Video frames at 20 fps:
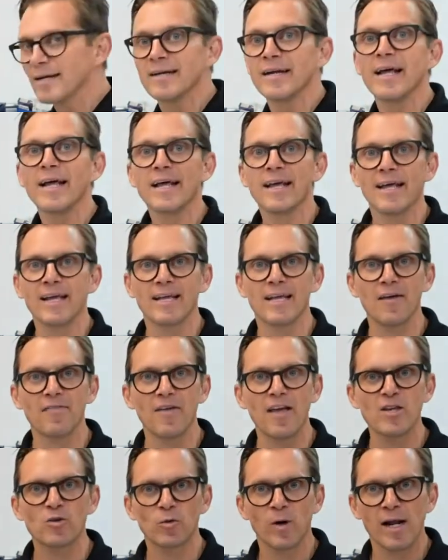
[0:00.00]
ahead and
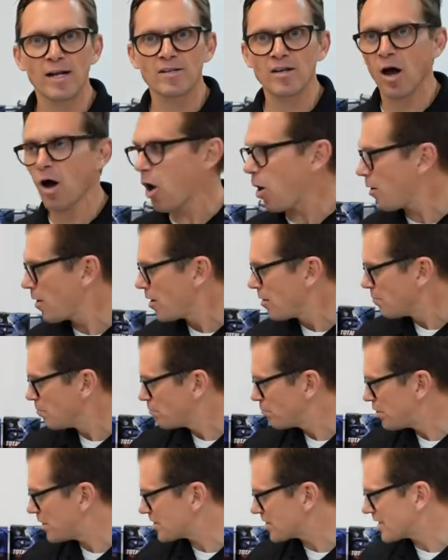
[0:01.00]
get these rings
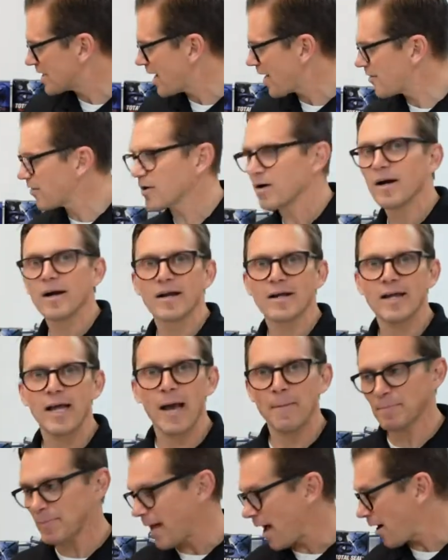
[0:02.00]
all put together,
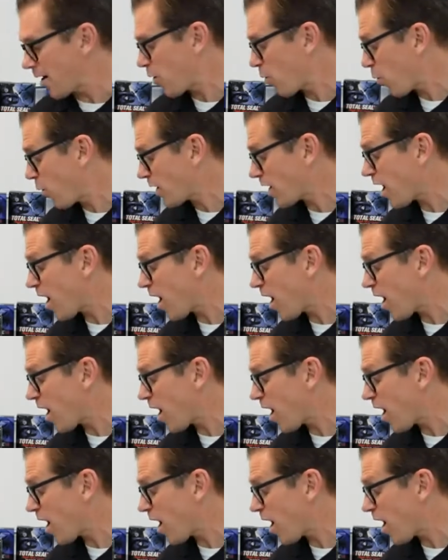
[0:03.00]
gapped out.